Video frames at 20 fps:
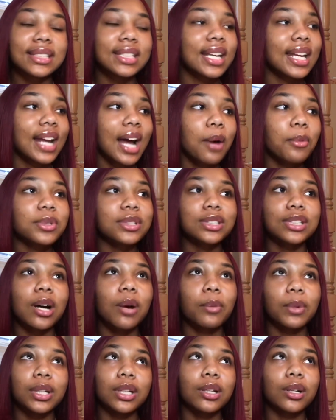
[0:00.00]
And I was done
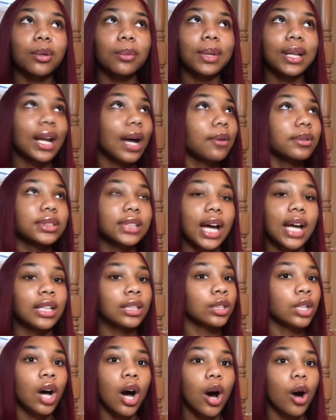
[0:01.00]
with him, and I was like,
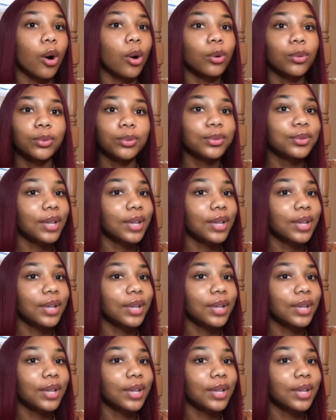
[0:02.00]
no,